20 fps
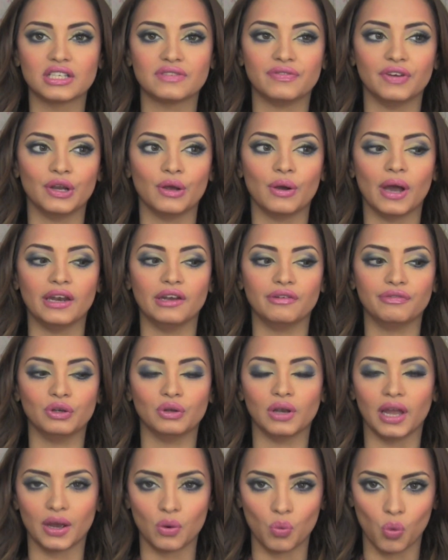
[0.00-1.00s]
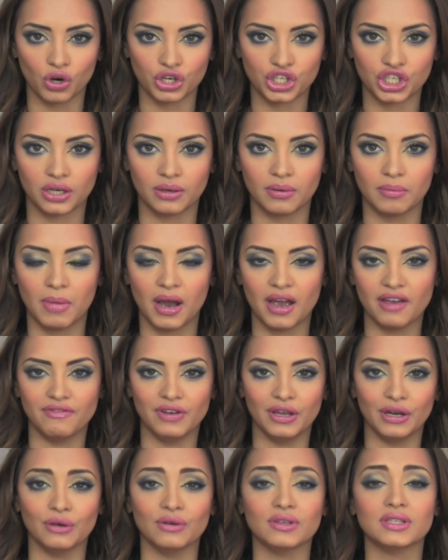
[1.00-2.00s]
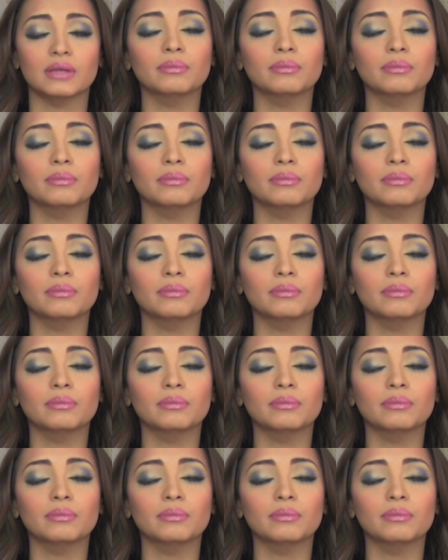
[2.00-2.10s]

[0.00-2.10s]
this video and if you like watching my videos,